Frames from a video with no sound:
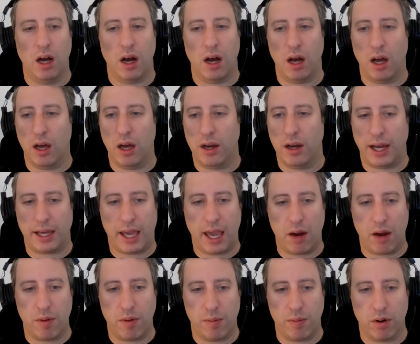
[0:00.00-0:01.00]
on, I
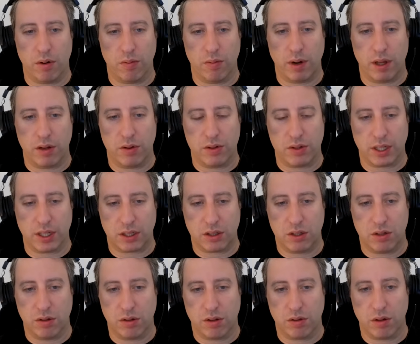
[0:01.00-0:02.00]
can't remember whether it was like
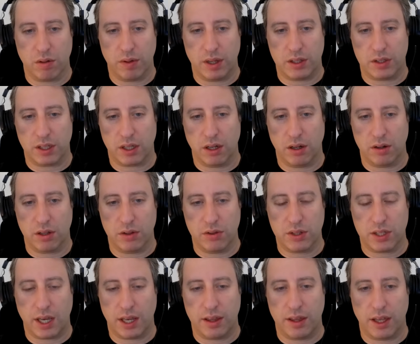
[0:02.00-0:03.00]
2 or 3 weeks ago, you
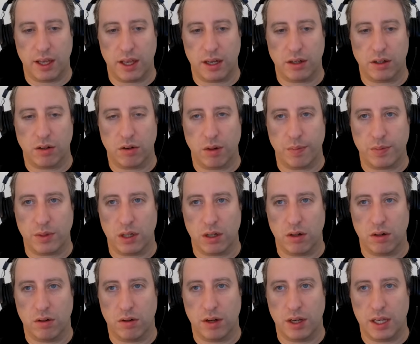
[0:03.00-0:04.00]
said that
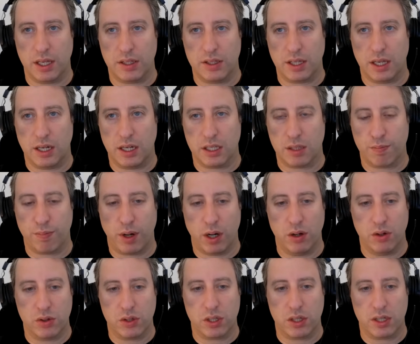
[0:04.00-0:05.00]
crypto is in its
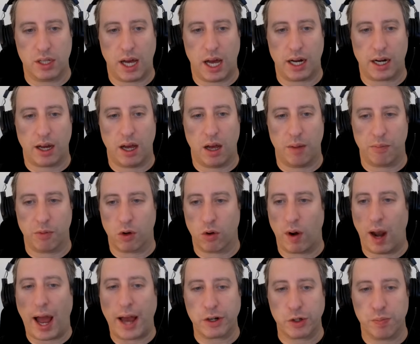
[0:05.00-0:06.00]
post.com
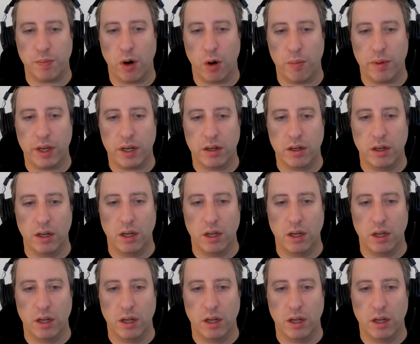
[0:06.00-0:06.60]
crash moment.